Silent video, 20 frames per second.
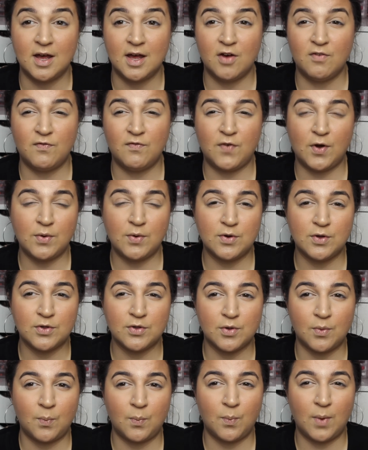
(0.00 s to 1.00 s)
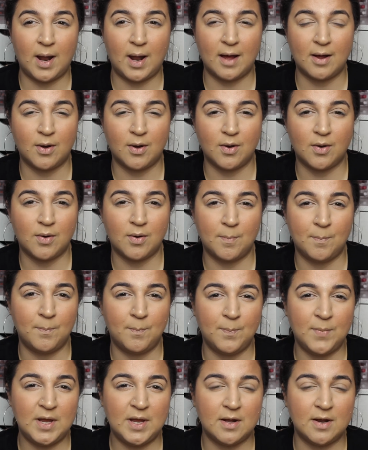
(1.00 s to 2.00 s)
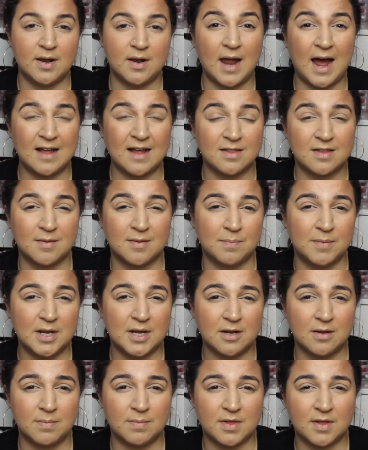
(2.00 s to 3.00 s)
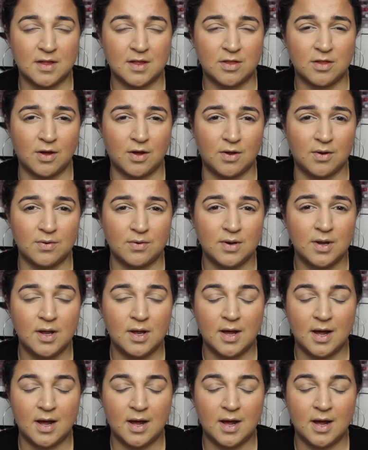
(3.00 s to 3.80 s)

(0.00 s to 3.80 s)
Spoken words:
focus on like light to medium skin tone.